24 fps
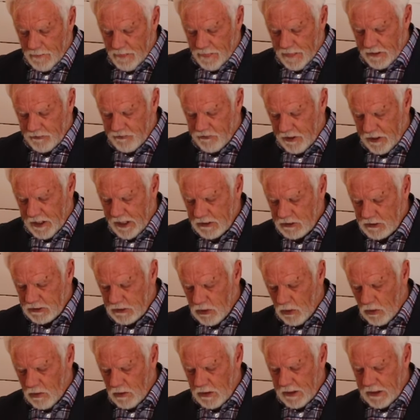It's against
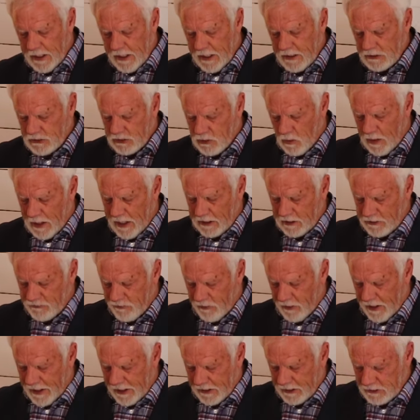Torah to eat swine's
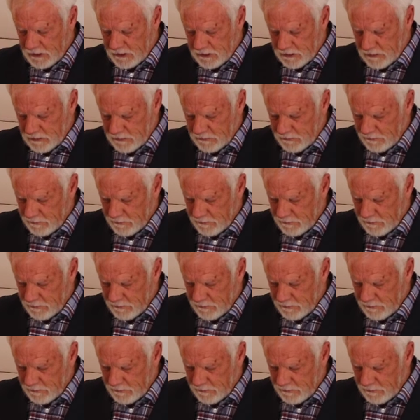flesh.